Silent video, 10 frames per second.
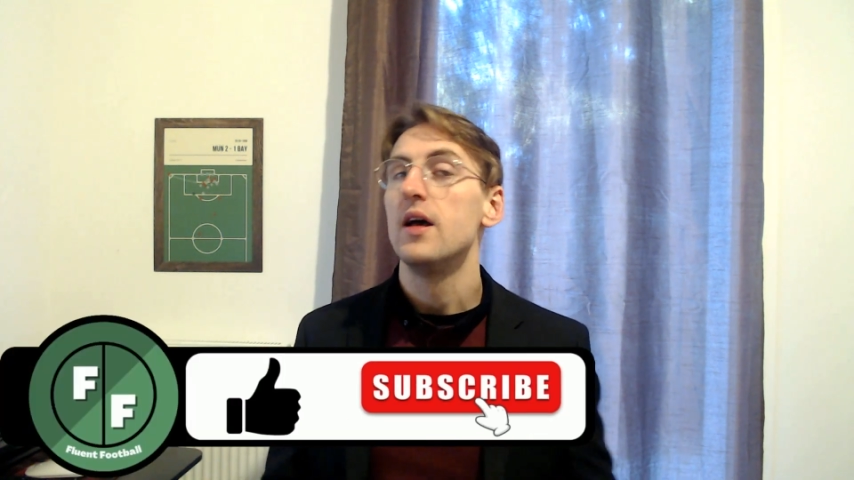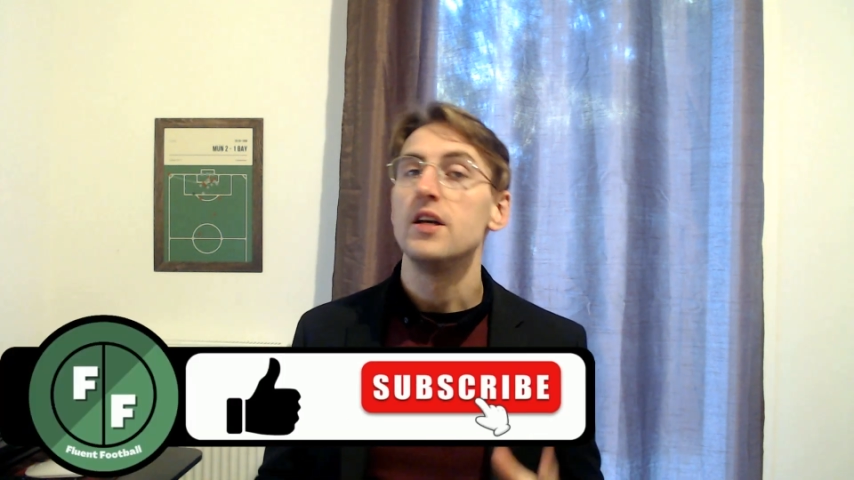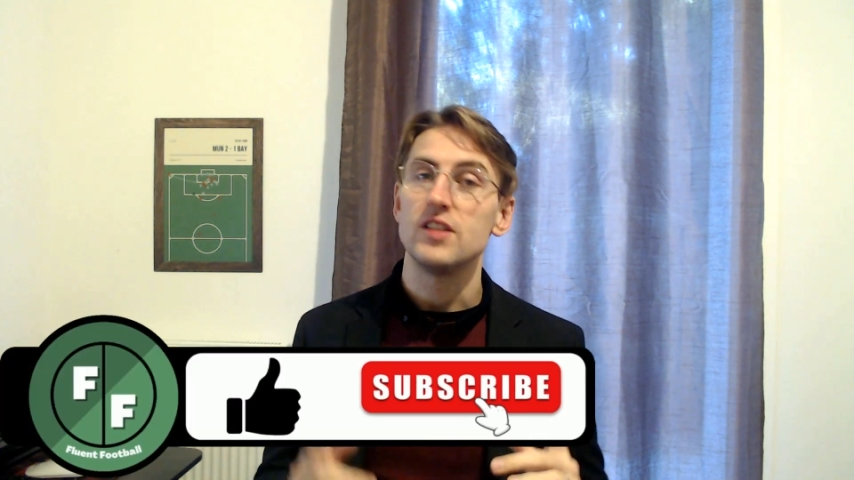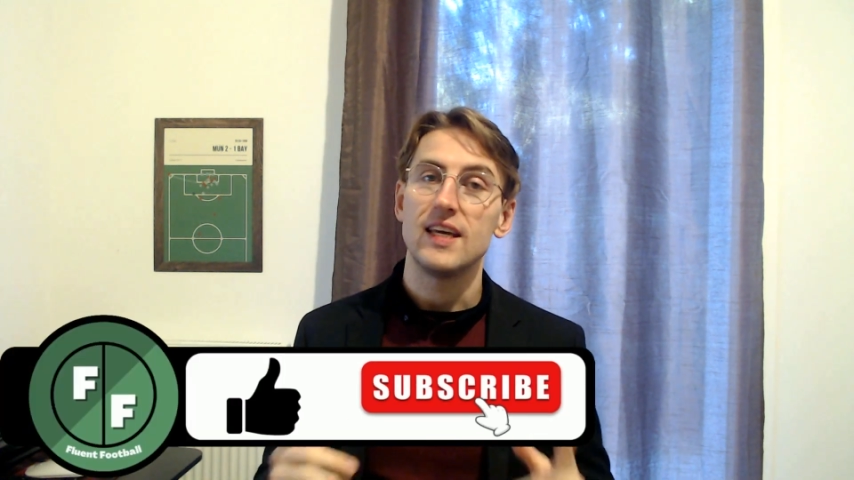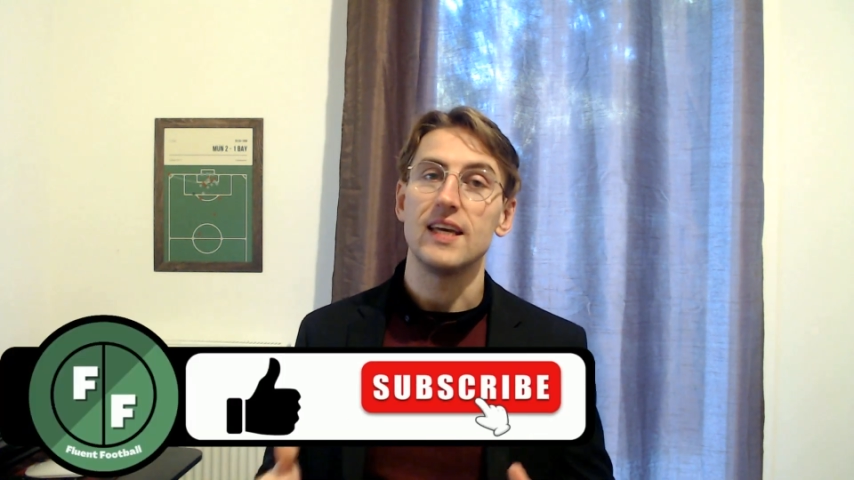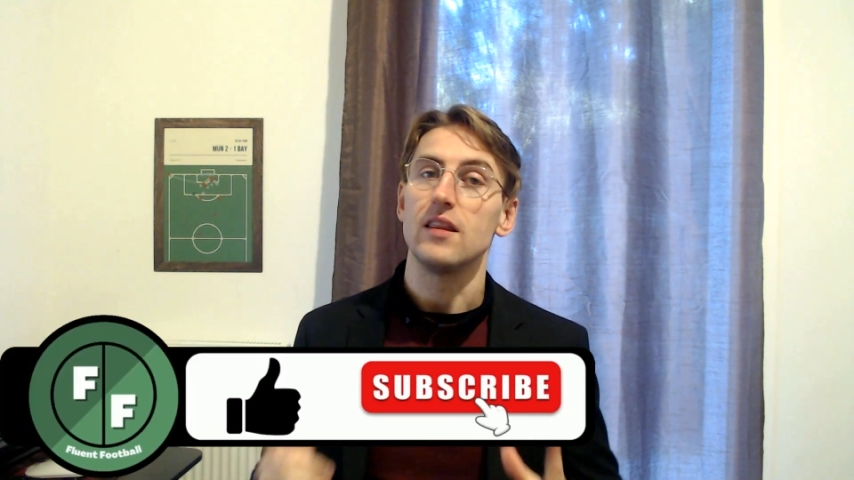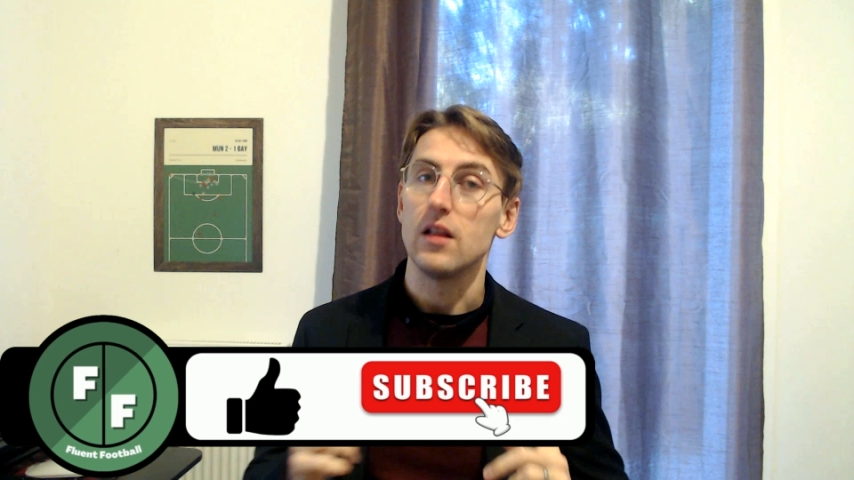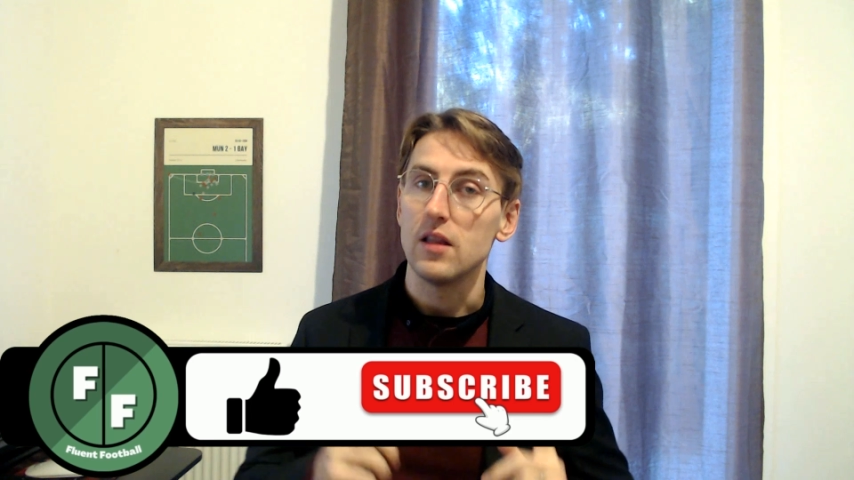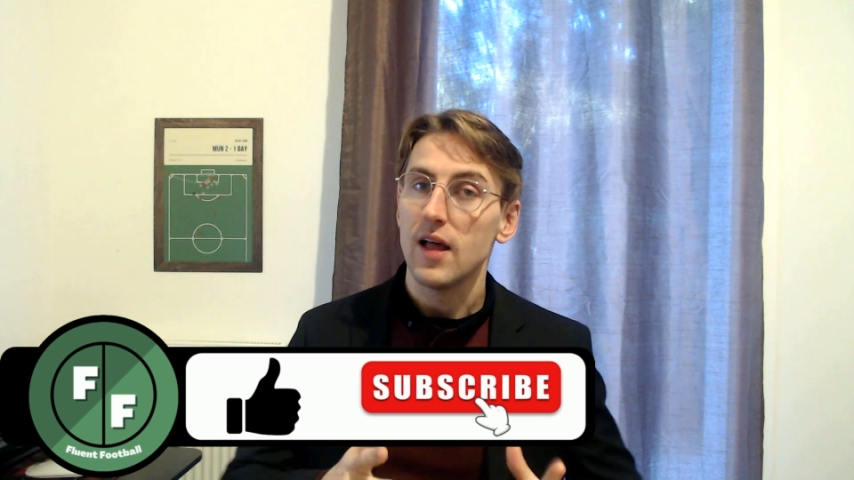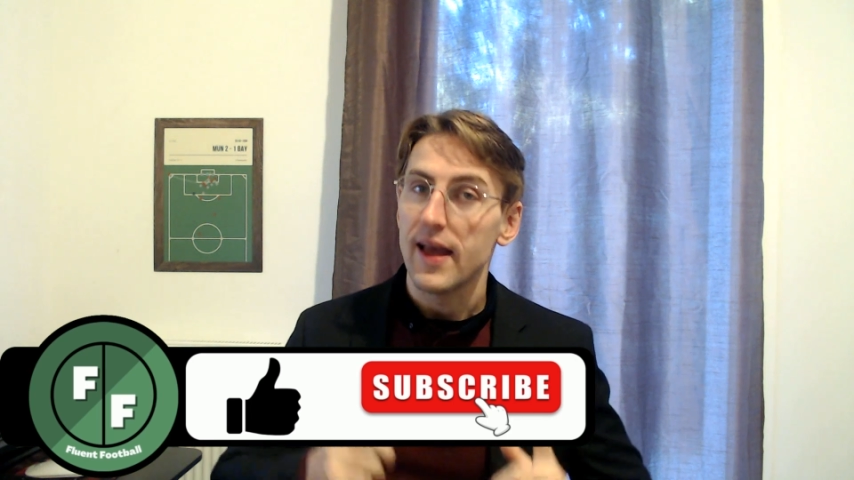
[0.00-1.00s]
to hit the
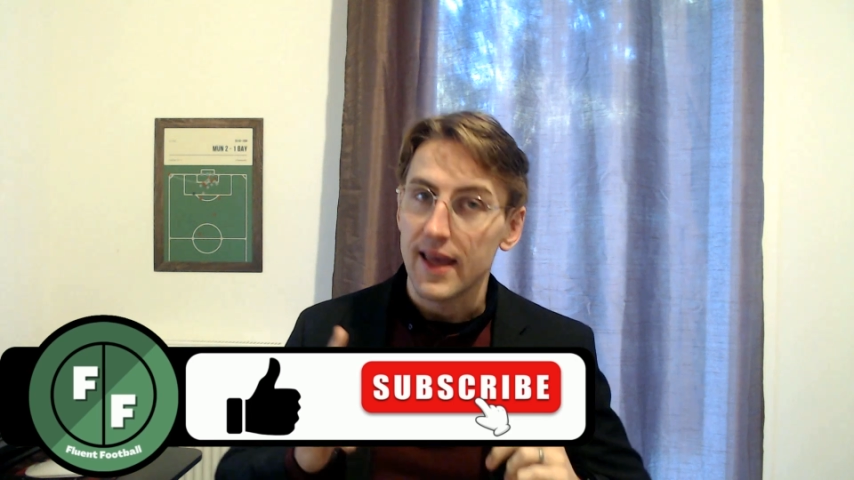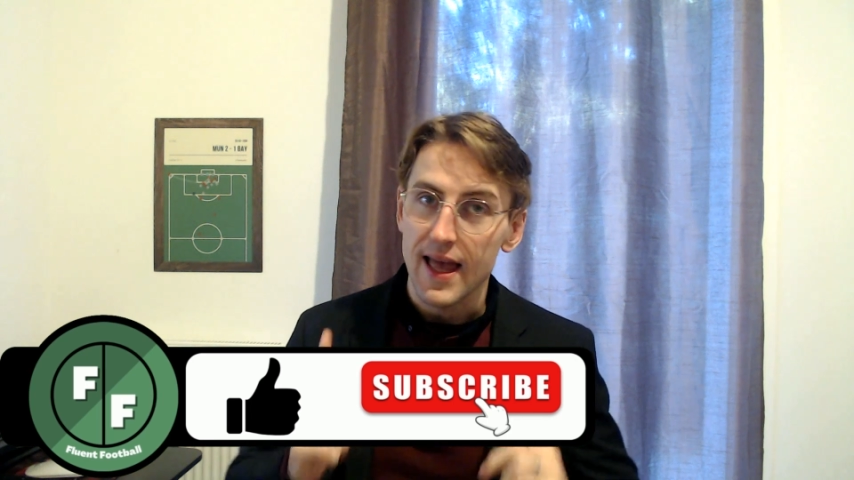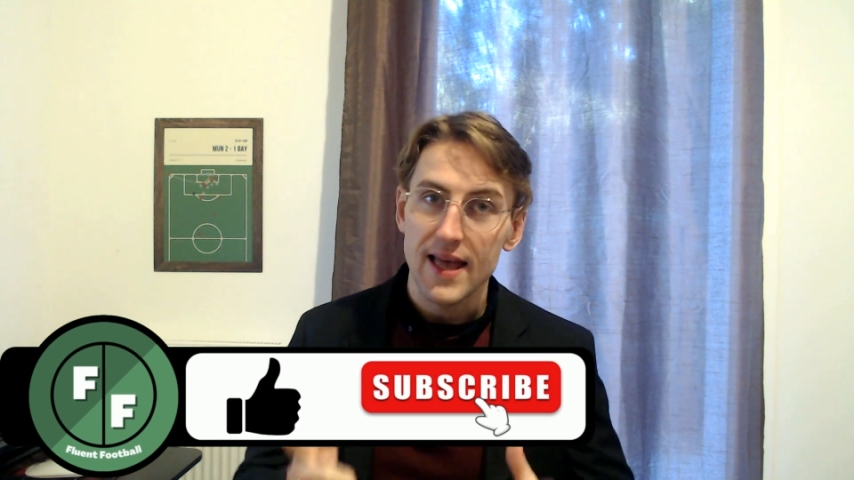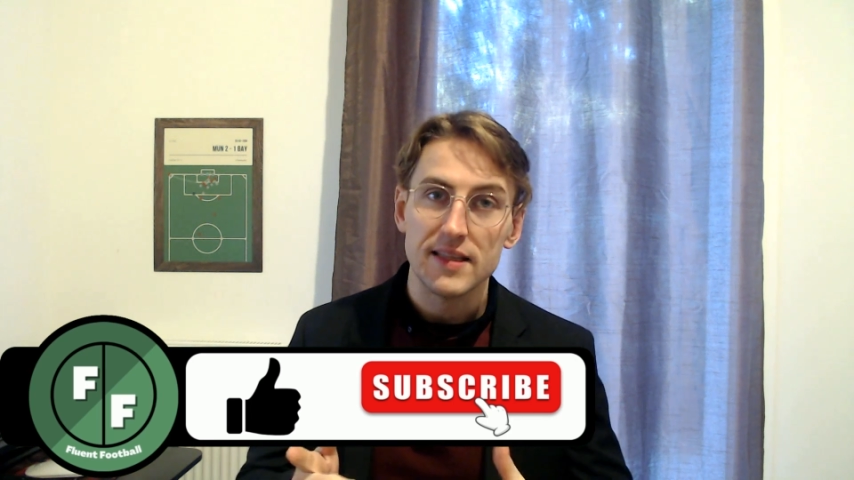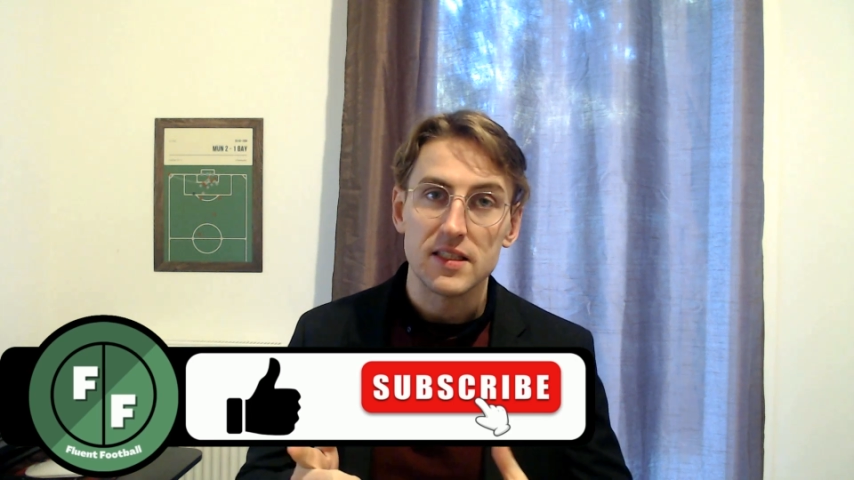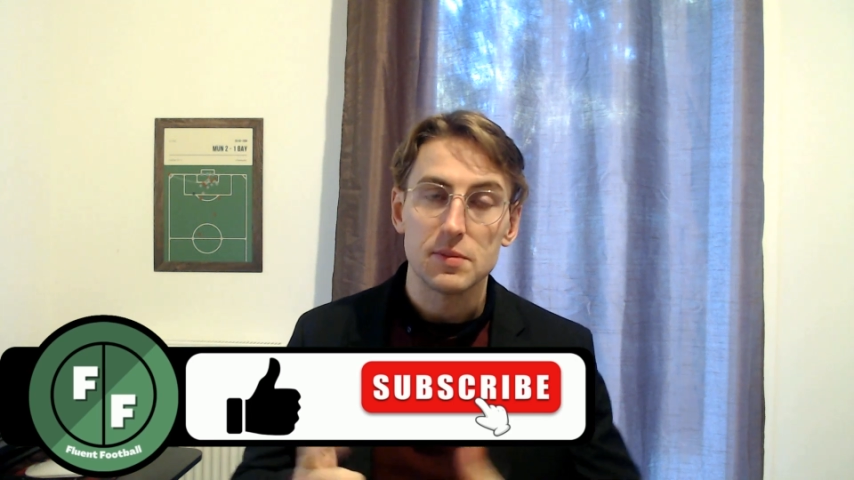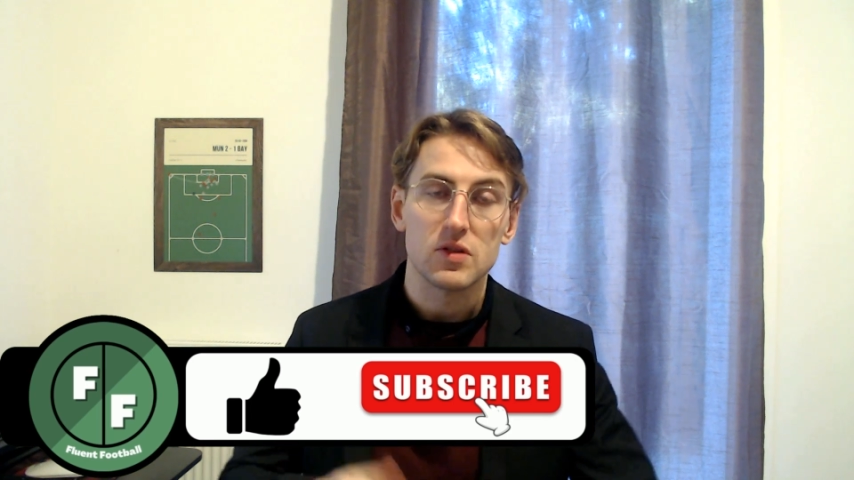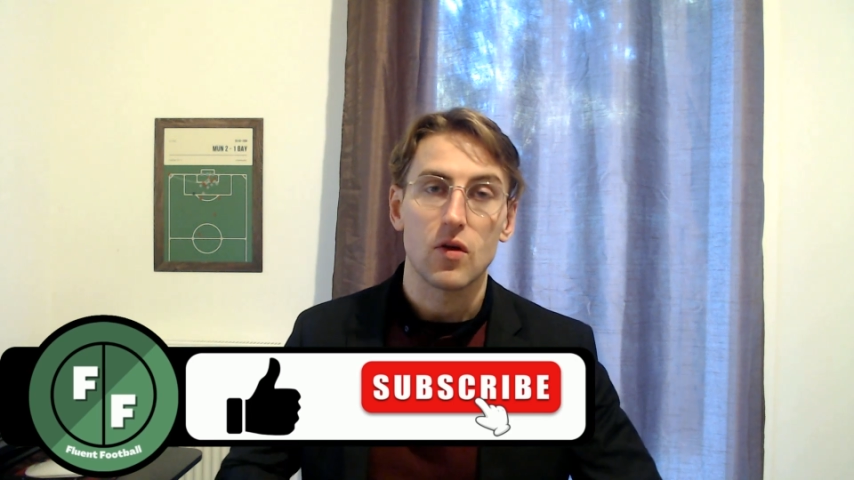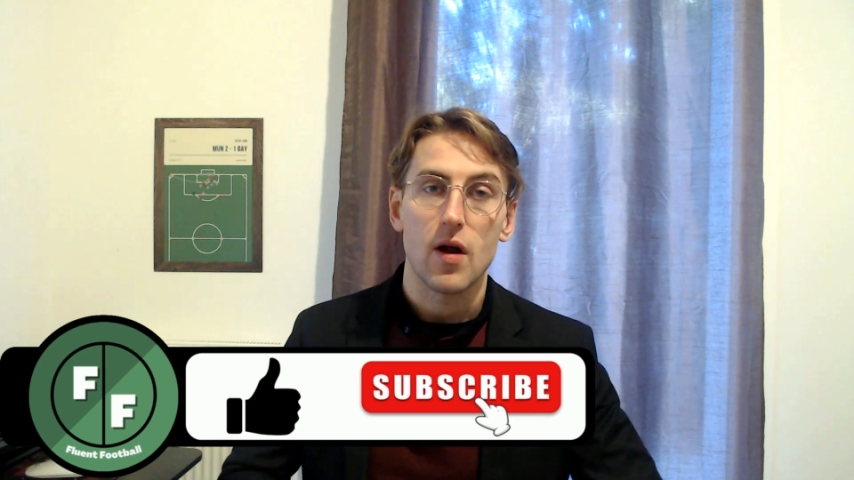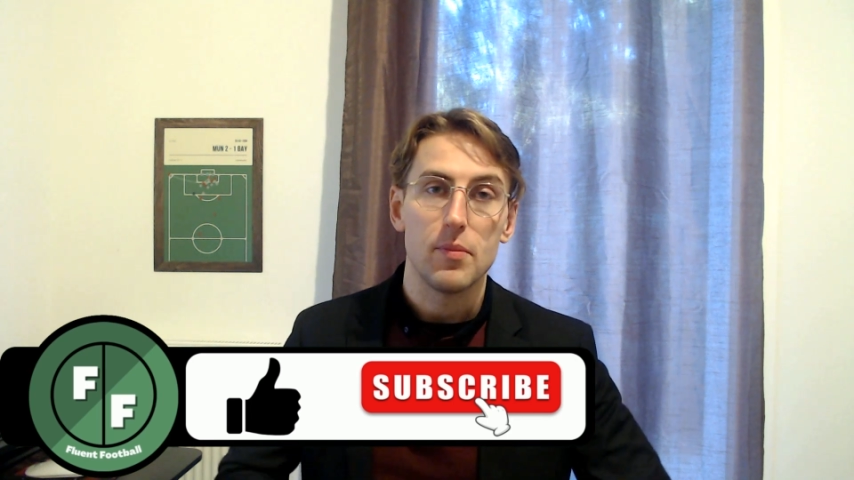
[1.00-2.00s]
like and
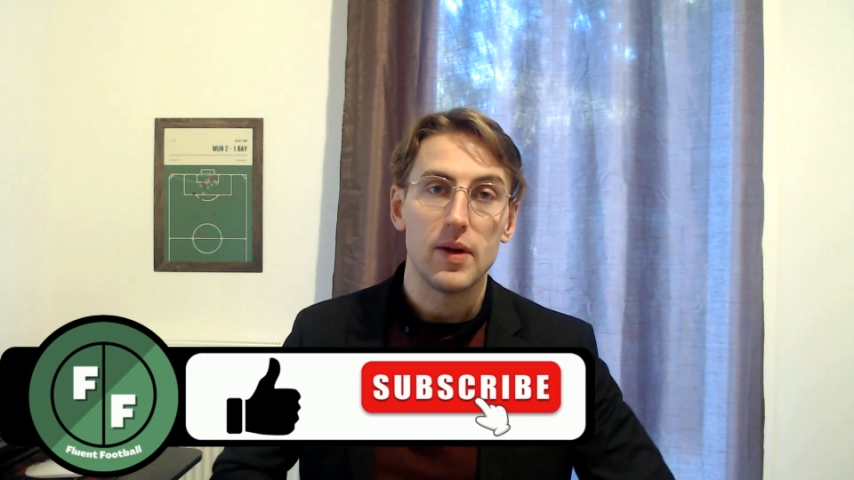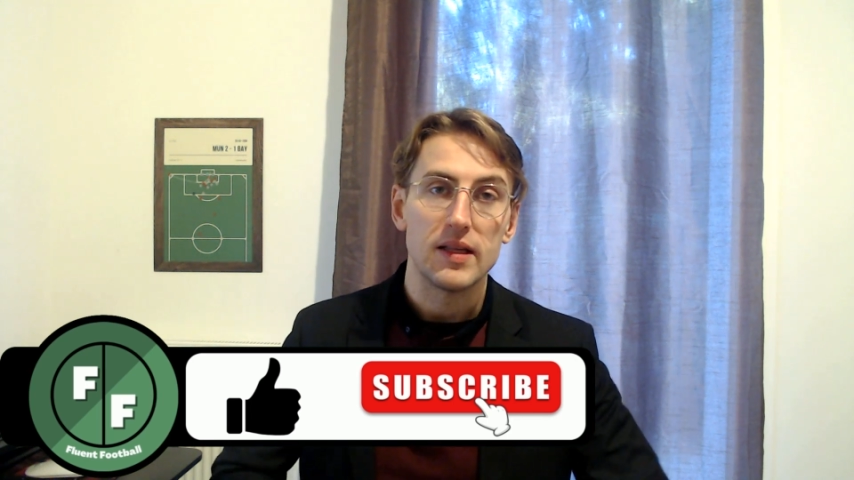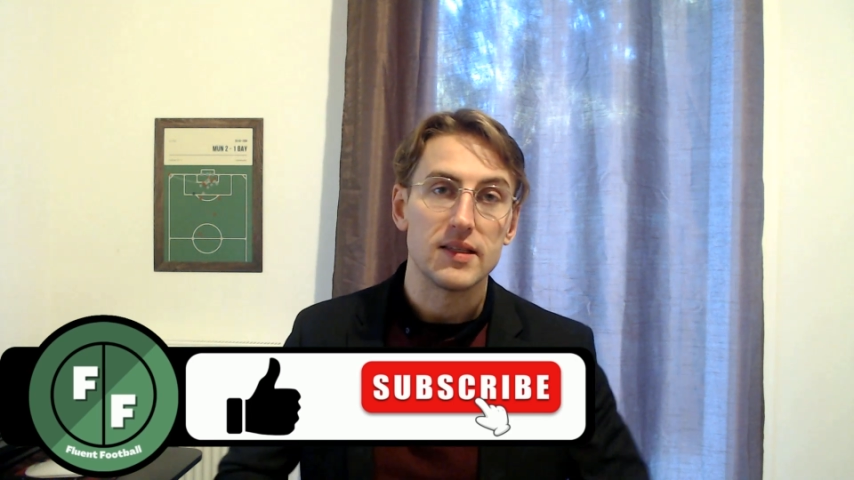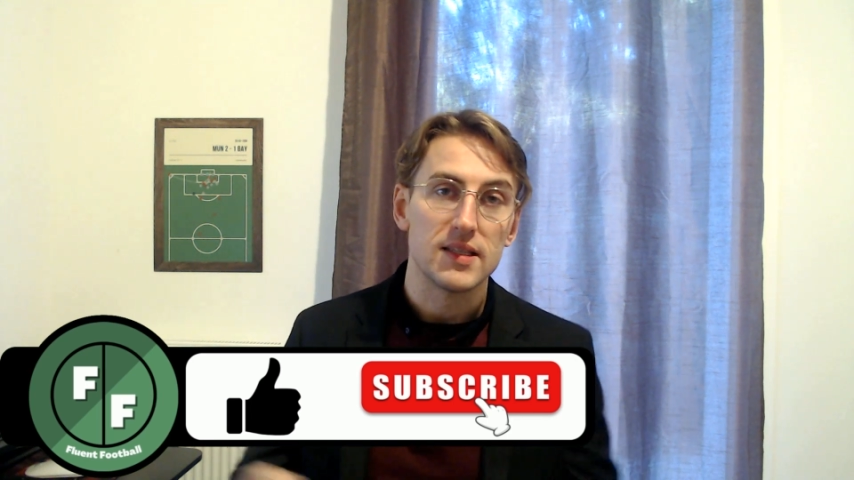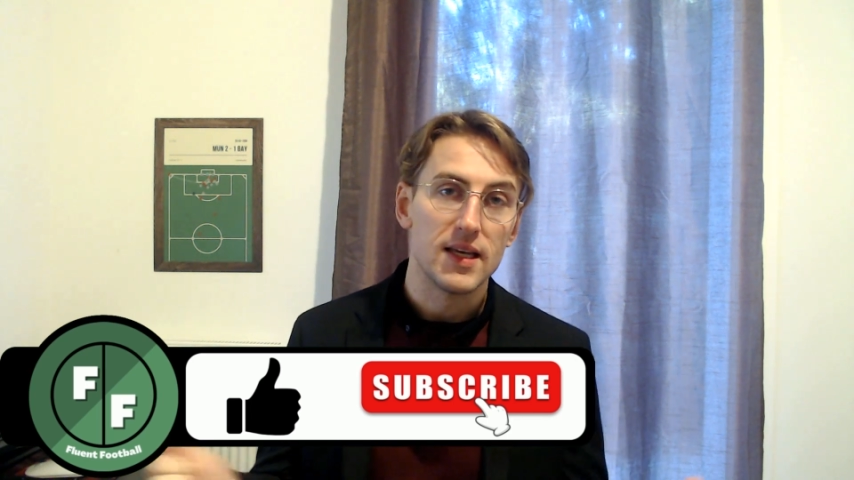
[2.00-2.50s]
subscribe buttons.